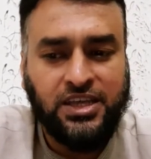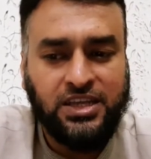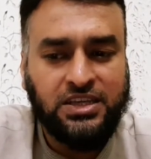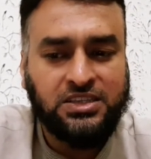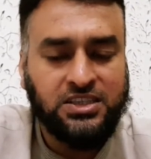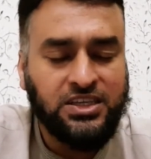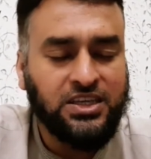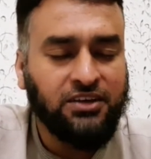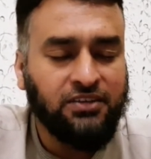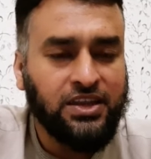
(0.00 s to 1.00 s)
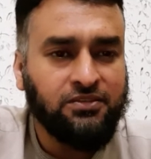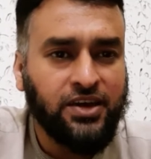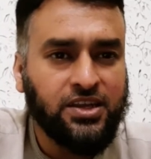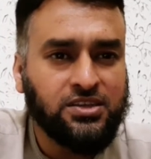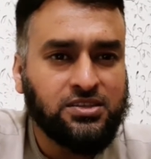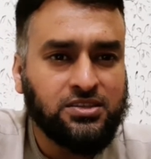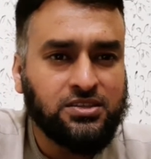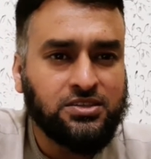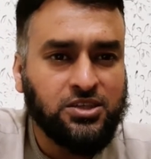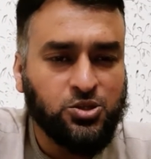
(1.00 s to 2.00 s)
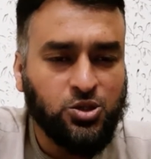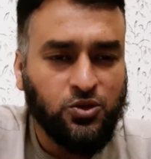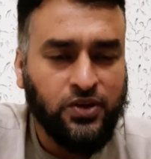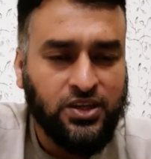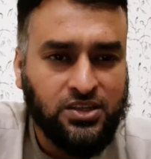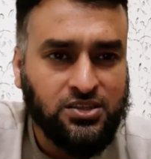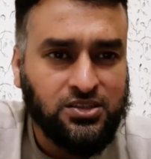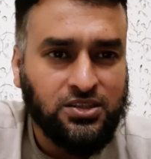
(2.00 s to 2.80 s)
001 is